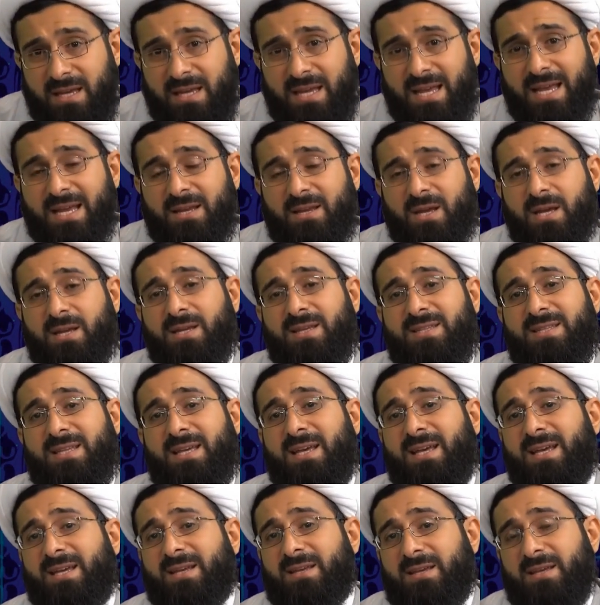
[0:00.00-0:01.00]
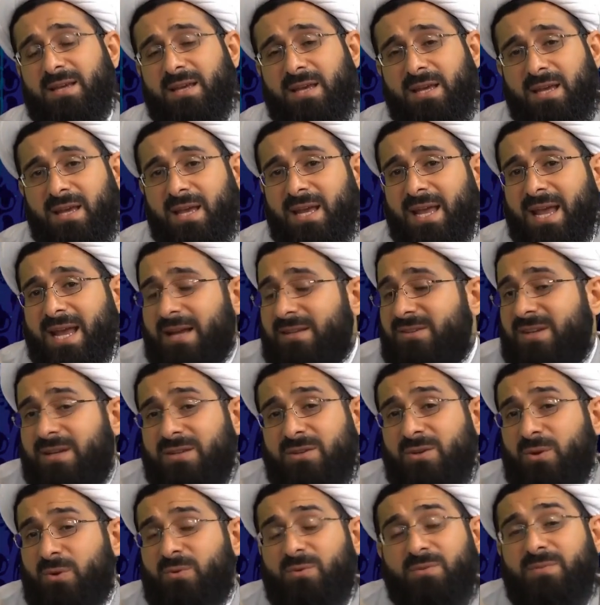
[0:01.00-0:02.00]
and honestly, I
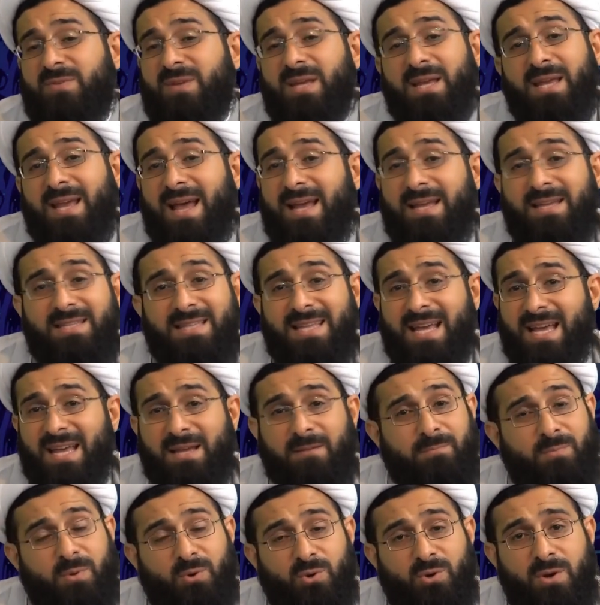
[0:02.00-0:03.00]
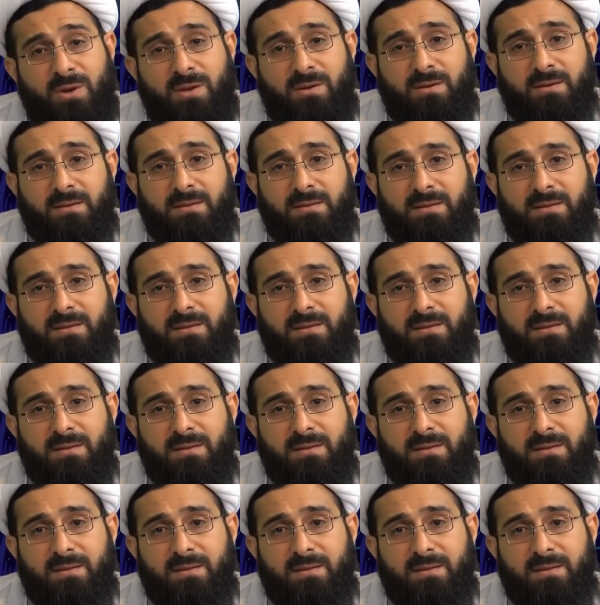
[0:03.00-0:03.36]
just don't feel like selling more.